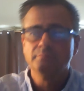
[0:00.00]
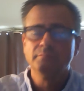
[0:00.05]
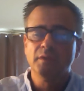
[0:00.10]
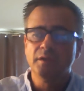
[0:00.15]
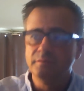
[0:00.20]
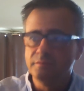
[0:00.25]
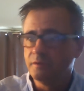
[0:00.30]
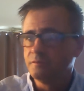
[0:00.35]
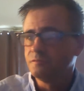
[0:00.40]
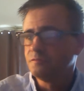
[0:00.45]

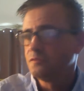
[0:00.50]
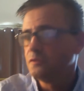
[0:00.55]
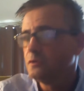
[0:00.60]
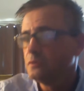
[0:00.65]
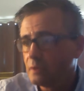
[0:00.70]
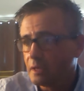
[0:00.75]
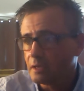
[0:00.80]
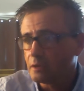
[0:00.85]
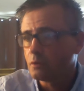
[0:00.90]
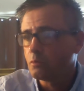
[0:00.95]
I feel
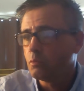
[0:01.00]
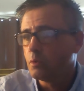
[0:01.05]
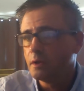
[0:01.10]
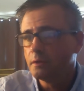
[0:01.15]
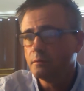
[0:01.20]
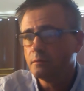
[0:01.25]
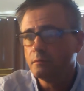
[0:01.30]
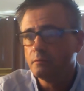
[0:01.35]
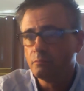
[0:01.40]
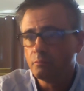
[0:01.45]
like
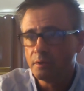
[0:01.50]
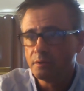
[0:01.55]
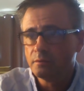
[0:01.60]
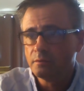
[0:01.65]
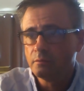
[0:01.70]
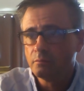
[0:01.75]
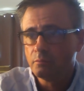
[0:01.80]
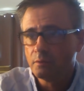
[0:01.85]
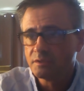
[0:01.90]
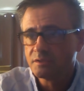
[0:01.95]
what
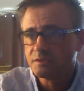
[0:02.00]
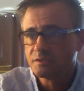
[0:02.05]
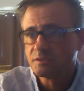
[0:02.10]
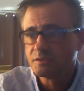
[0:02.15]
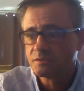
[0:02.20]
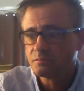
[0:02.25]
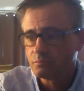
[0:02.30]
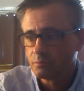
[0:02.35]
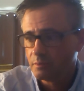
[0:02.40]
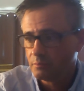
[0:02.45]

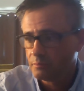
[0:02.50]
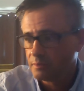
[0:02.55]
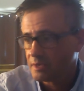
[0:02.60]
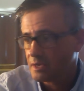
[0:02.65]
we